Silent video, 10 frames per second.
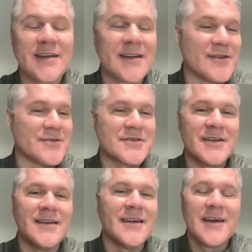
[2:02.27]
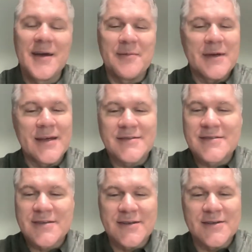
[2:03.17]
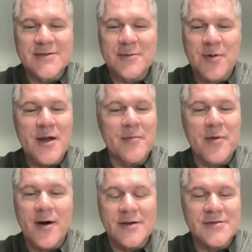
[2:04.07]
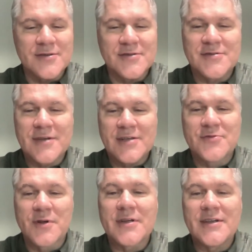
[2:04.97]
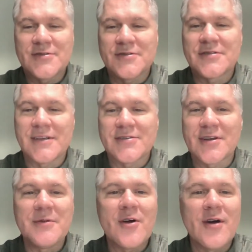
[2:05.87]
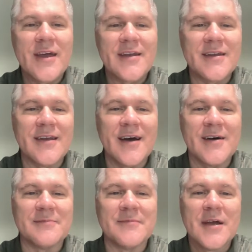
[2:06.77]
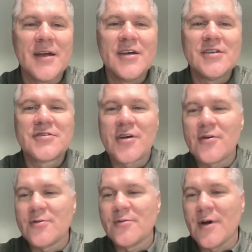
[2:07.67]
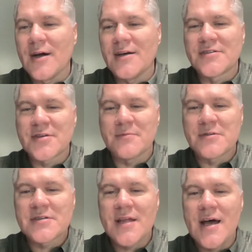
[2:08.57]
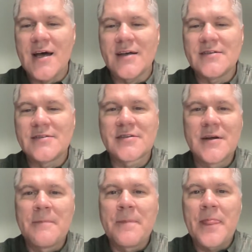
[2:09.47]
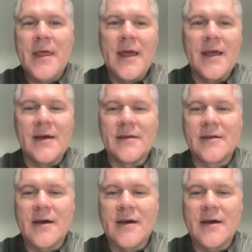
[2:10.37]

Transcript: in your city begins to play a part. So it's really interesting. So let me go ahead and show some slides, and